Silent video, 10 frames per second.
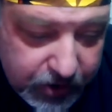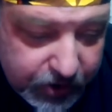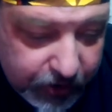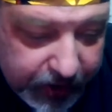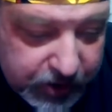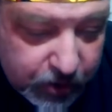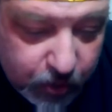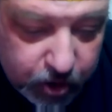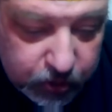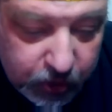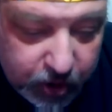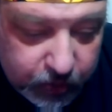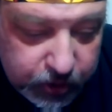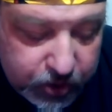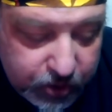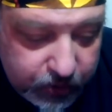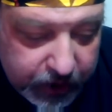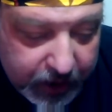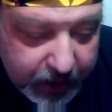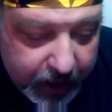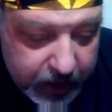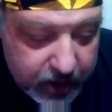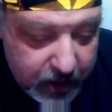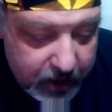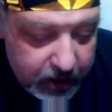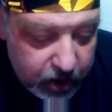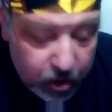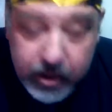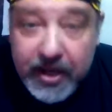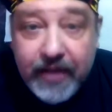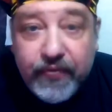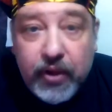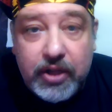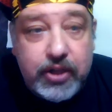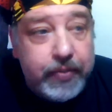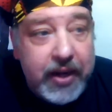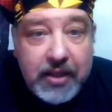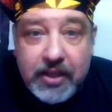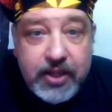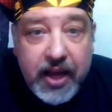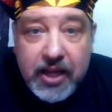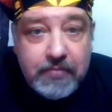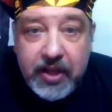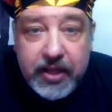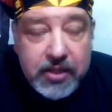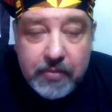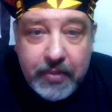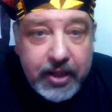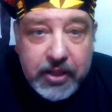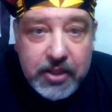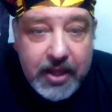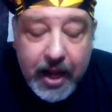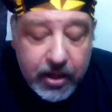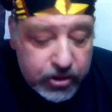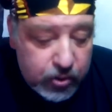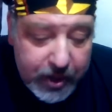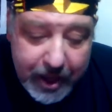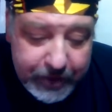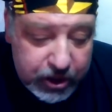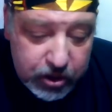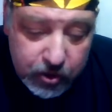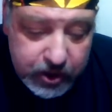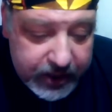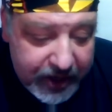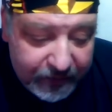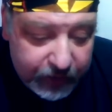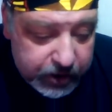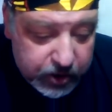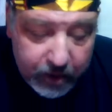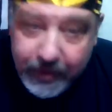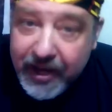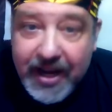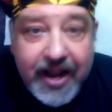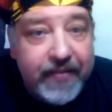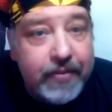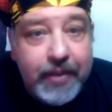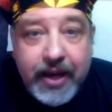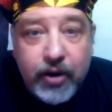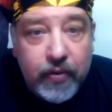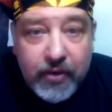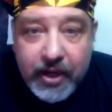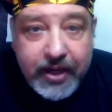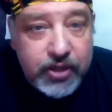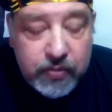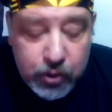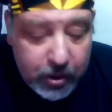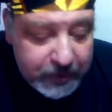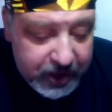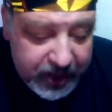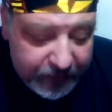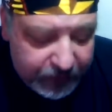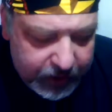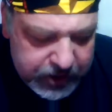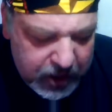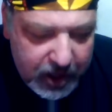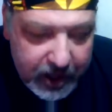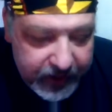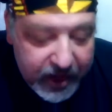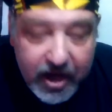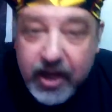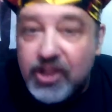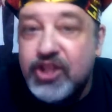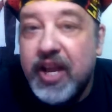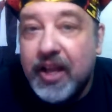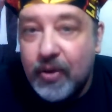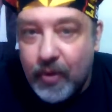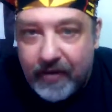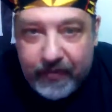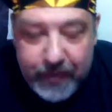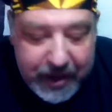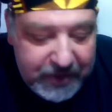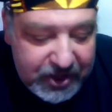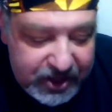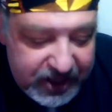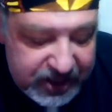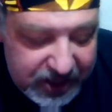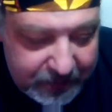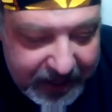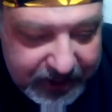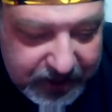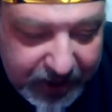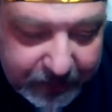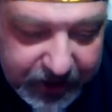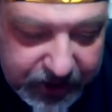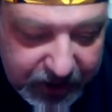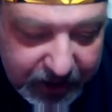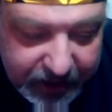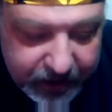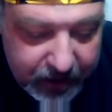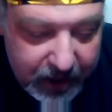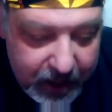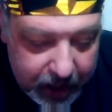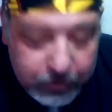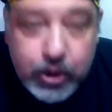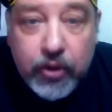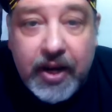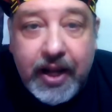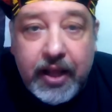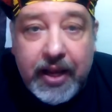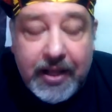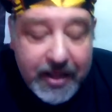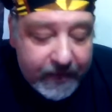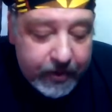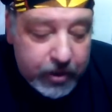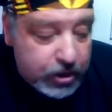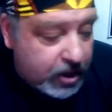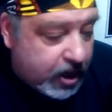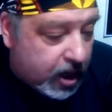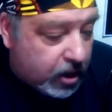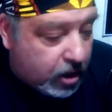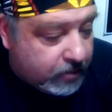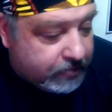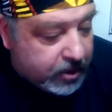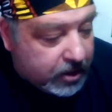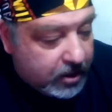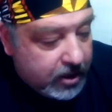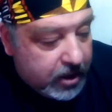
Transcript: So that's the world we're going to, and I go to Netflix. They're paying these guys millions and millions of dollars to do comedy shows on Netflix, and they're bringing everybody over getting a subscription to Netflix. The internet's taken away from ABC, CBS, and NBC, and I'm sure they're not liking that very much. They're not hurting, but